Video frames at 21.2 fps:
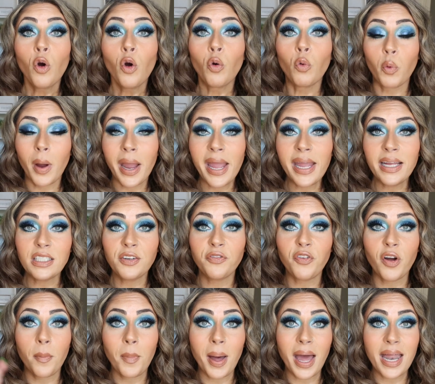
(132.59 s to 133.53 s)
ranked
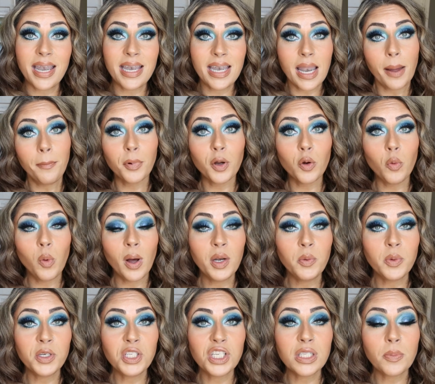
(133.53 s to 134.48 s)
from number
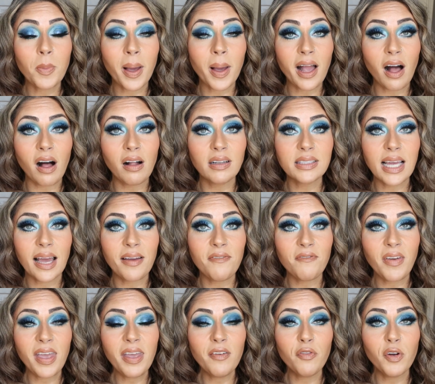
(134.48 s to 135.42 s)
one, which is my
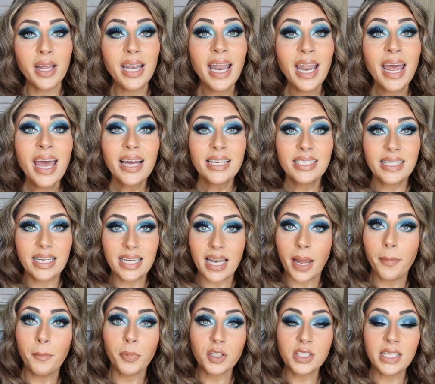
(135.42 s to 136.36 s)
all-time favorite, to
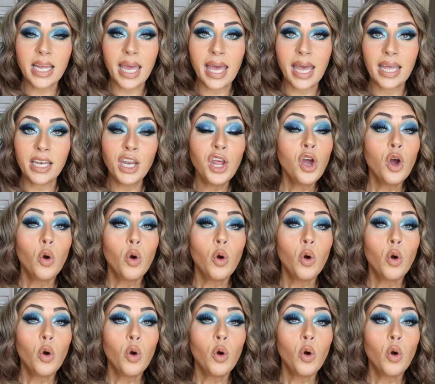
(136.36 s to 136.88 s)
number ten,